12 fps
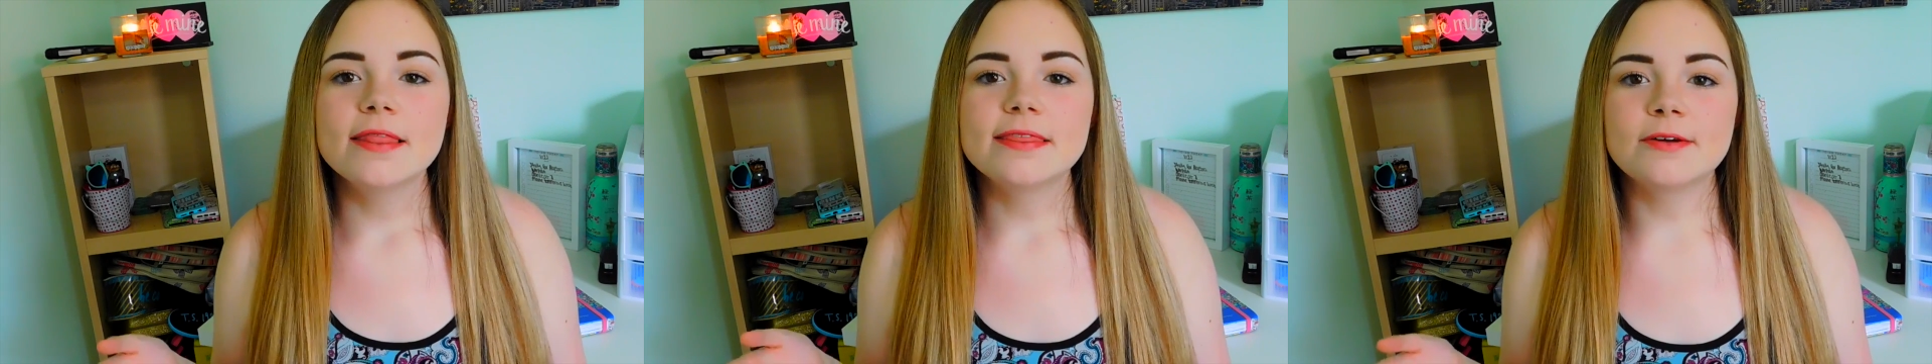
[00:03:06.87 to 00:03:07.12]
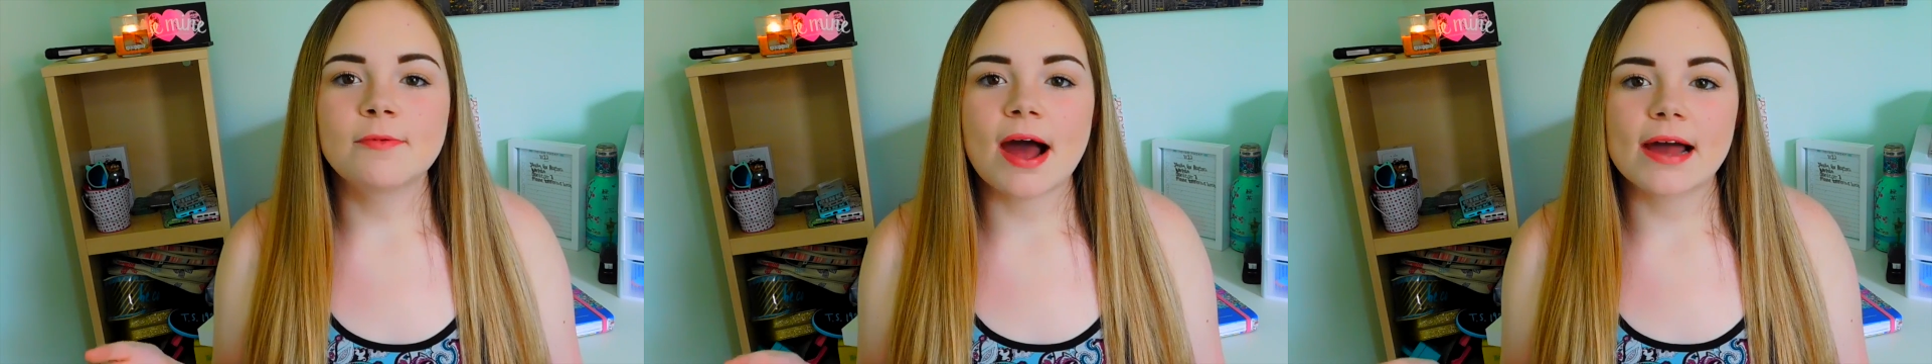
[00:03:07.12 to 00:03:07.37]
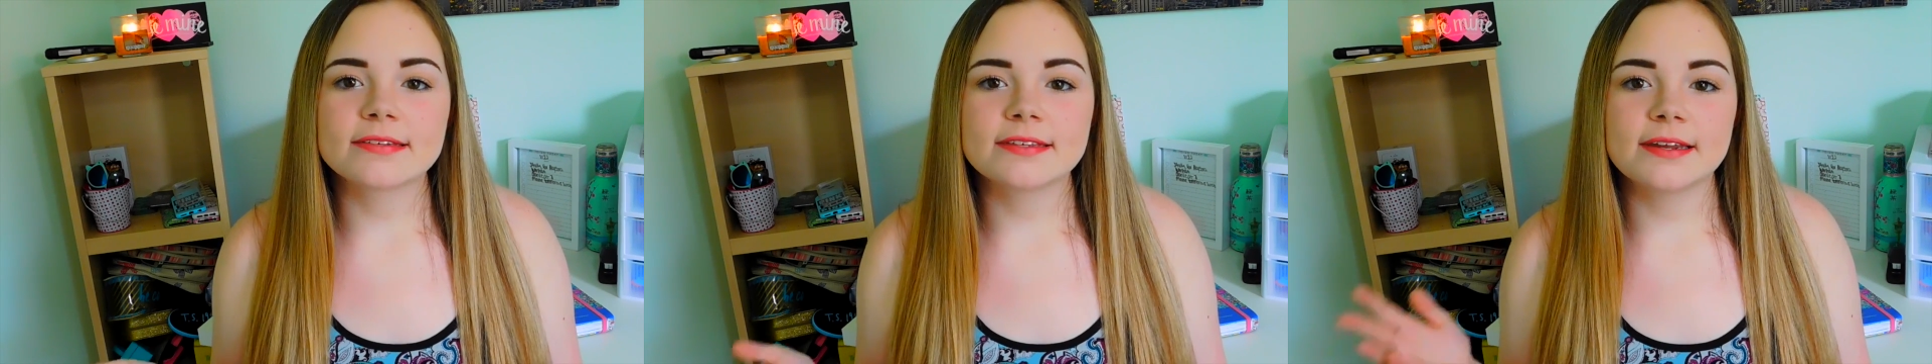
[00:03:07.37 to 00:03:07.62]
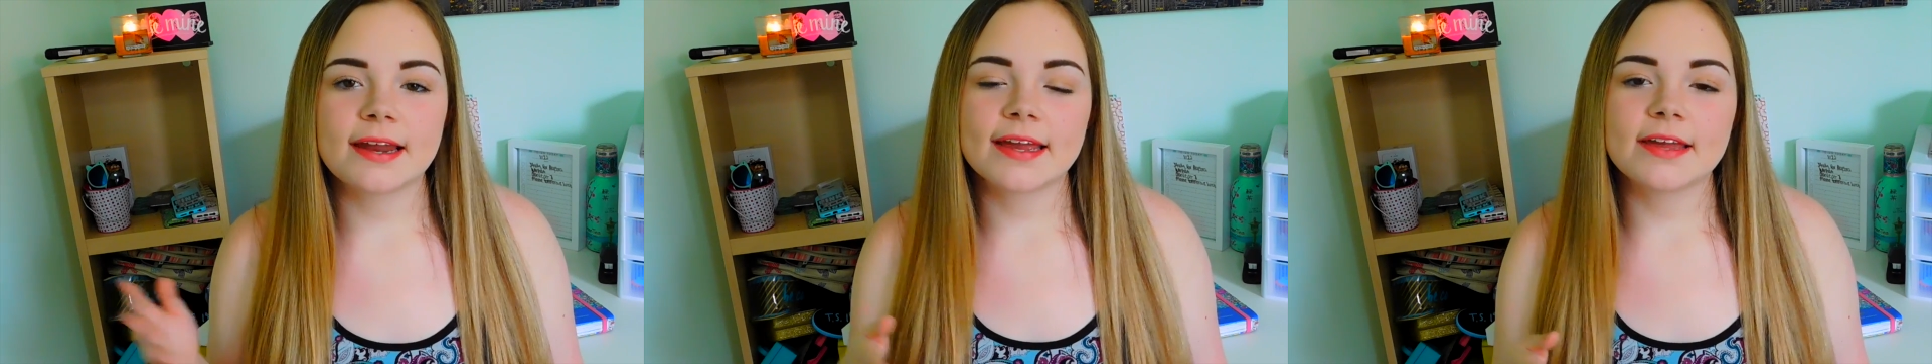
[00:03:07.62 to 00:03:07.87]
the wax,
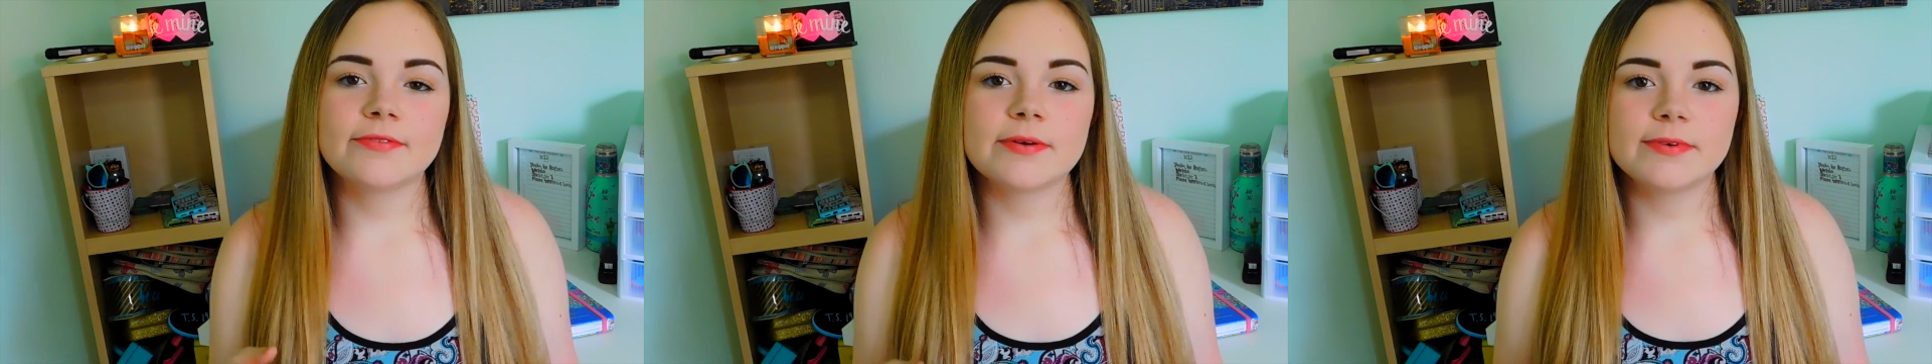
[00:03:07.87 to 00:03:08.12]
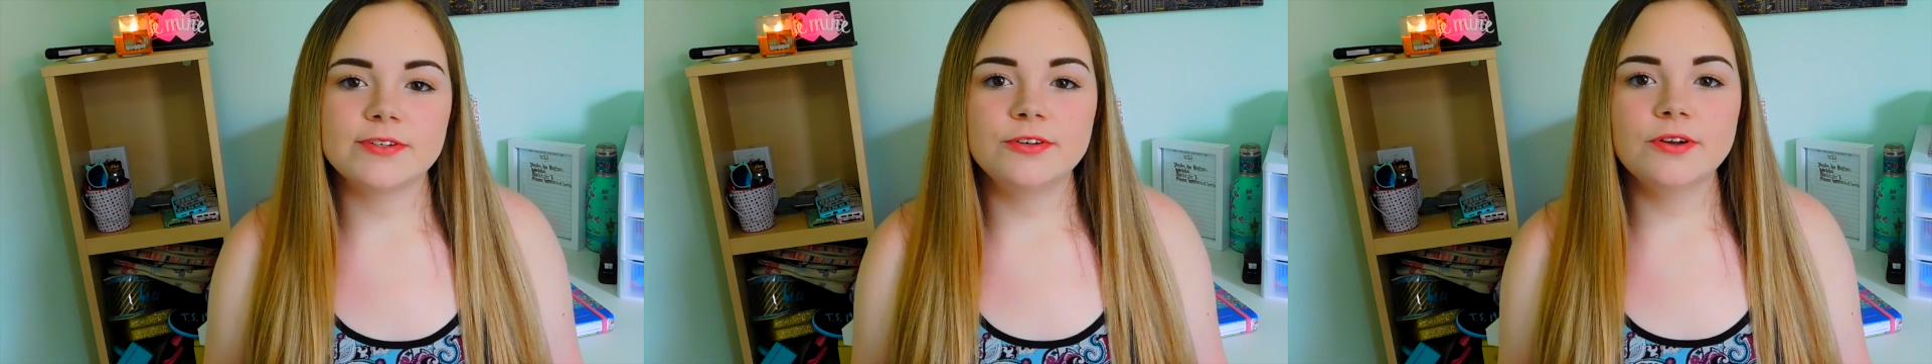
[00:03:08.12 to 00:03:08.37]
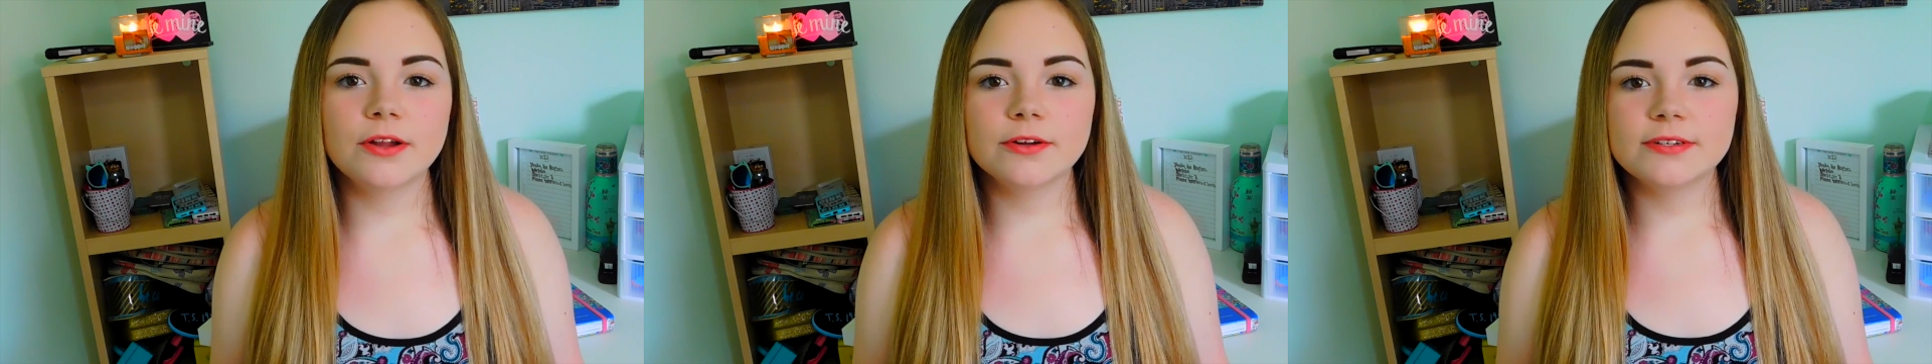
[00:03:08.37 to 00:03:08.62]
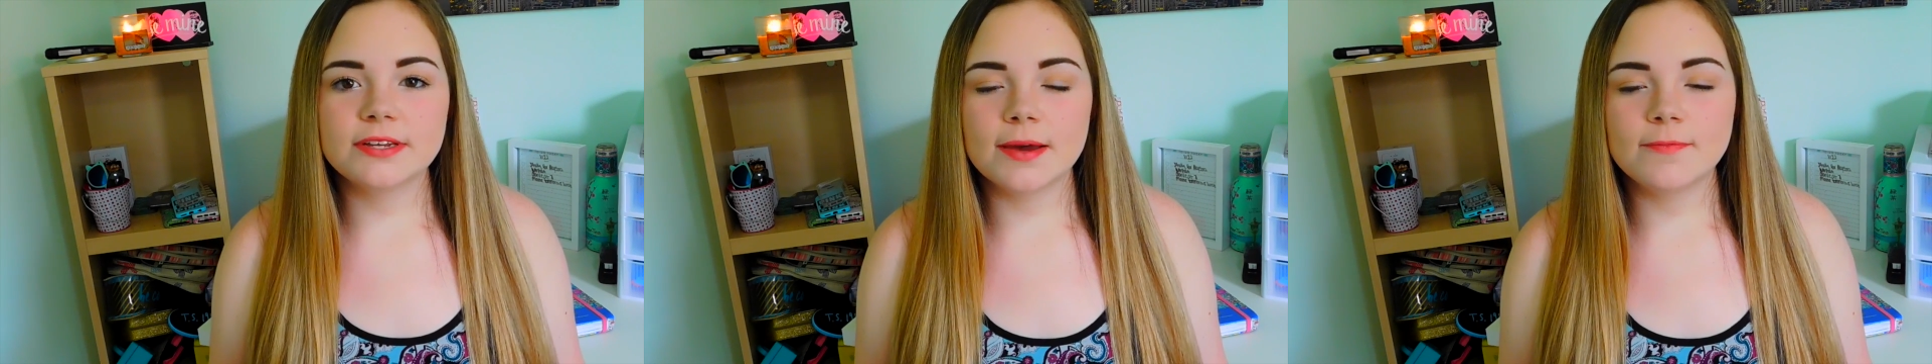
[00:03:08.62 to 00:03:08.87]
and then I give them a
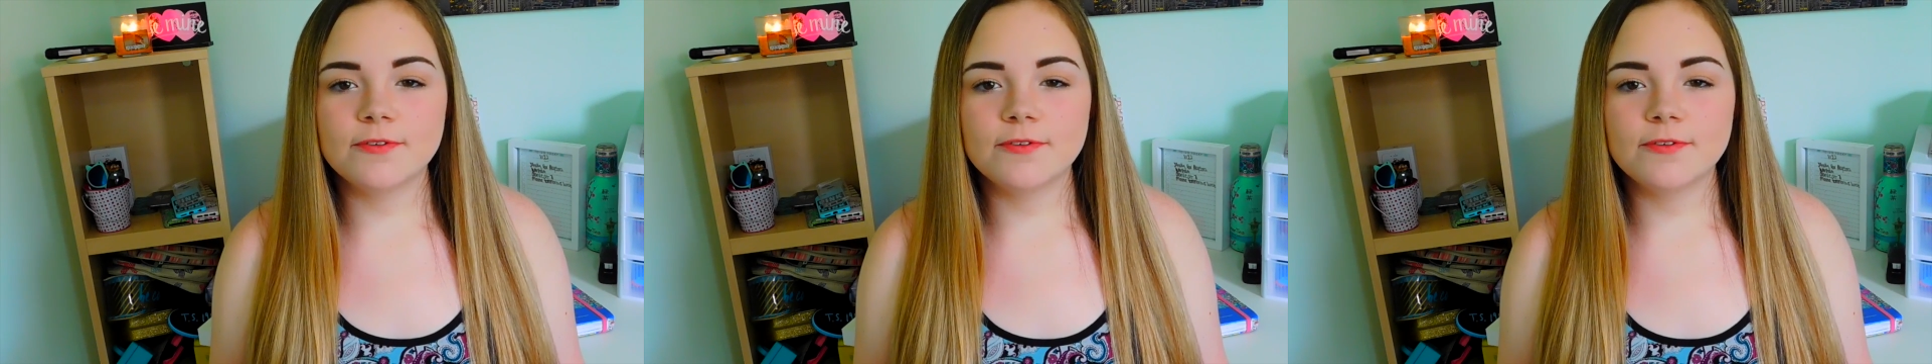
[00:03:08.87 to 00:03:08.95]
$2 tip